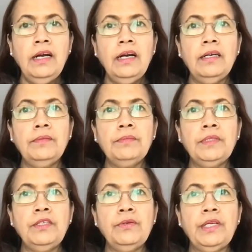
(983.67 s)

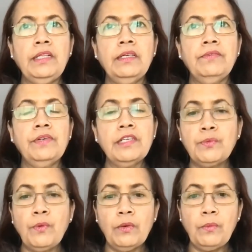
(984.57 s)
during the
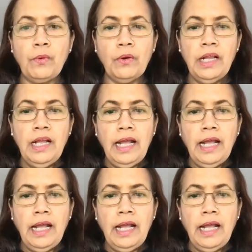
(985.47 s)
First World War.